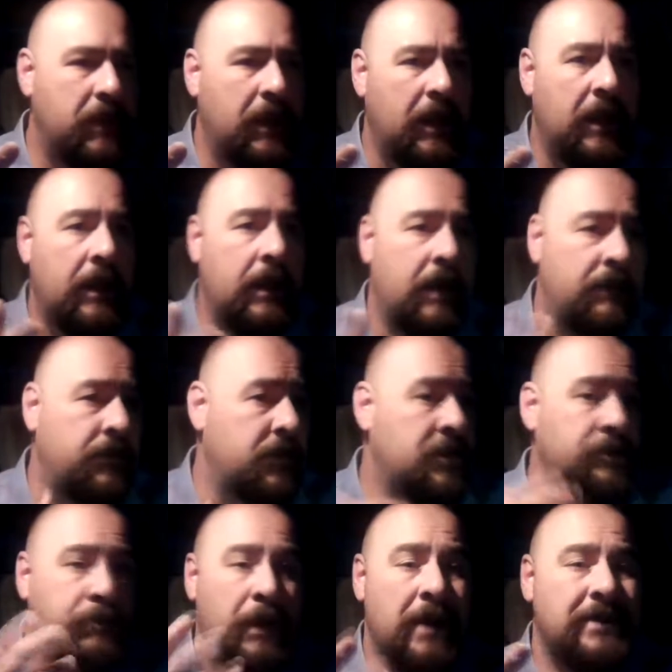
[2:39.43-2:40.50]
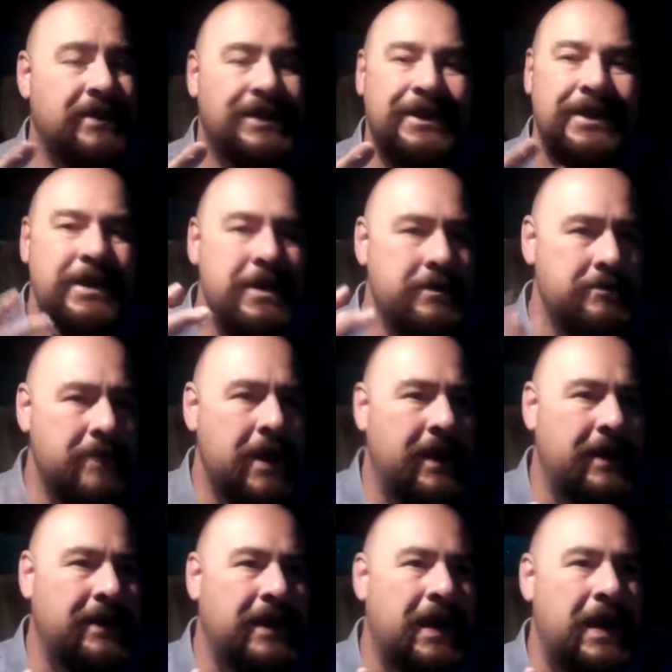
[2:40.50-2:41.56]
And I've expressed
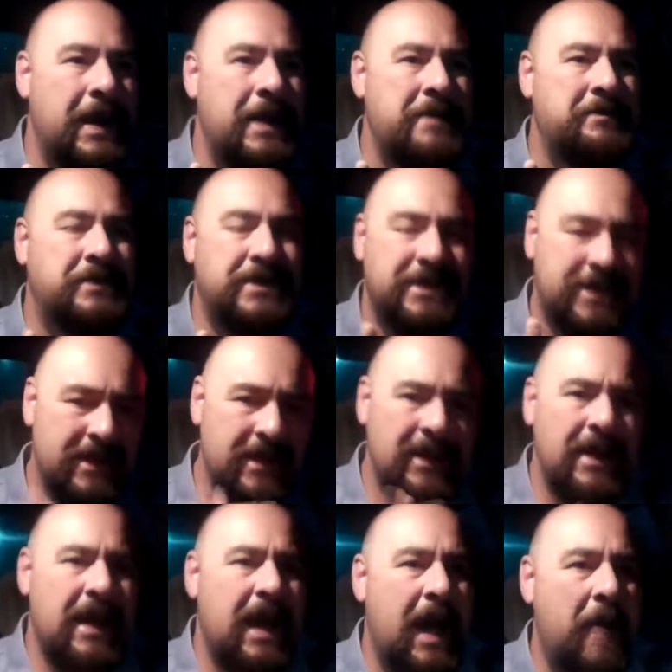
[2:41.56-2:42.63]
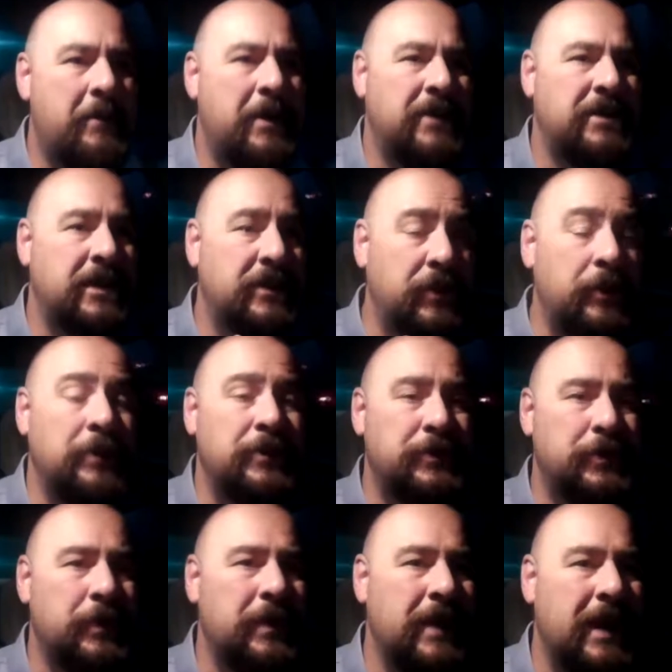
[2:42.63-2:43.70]
many times how much I do
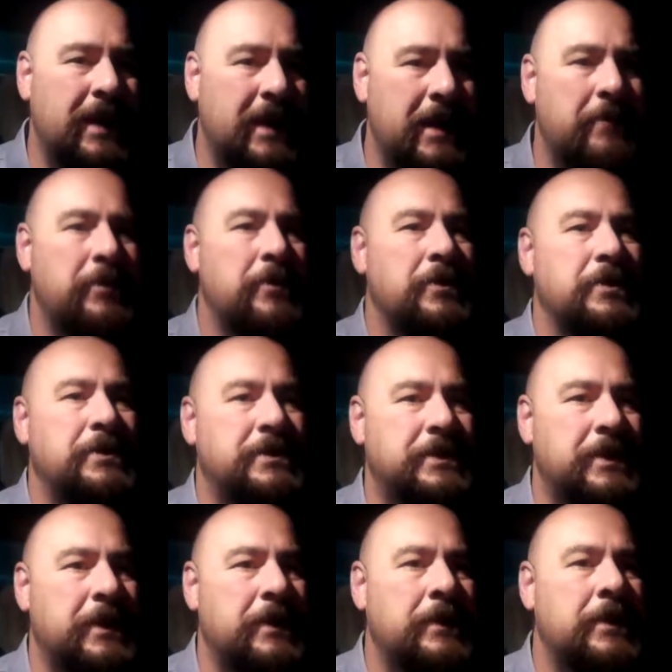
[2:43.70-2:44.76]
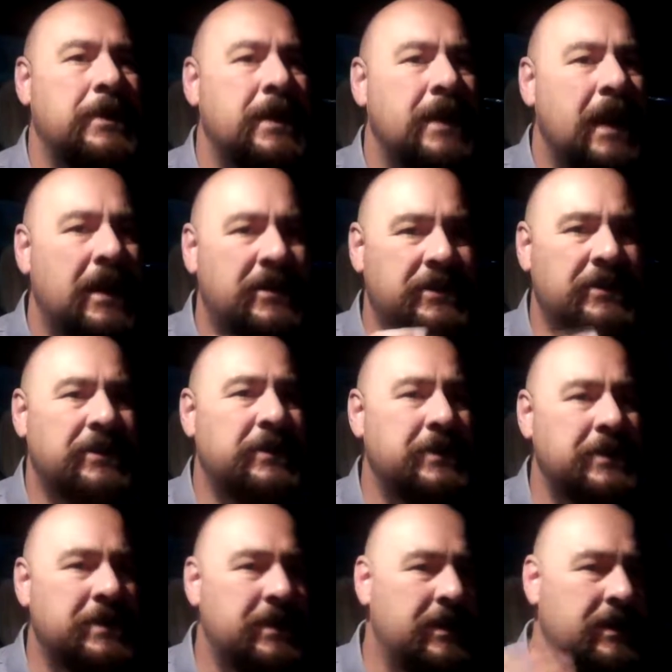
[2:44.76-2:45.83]
enjoy that neighborhood. So it's just
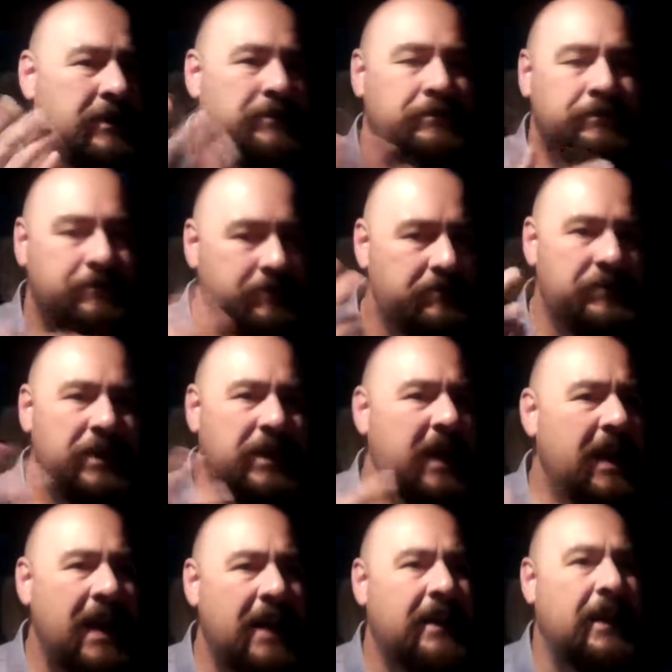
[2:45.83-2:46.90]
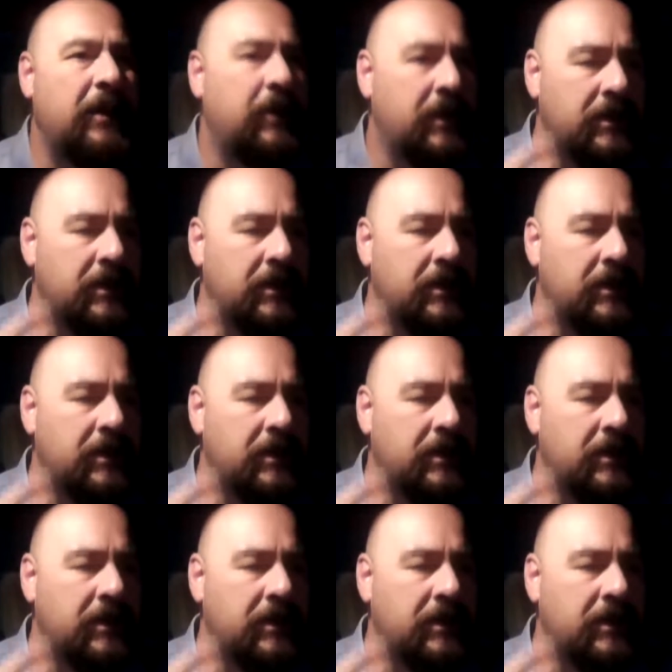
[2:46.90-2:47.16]
good to to get out there.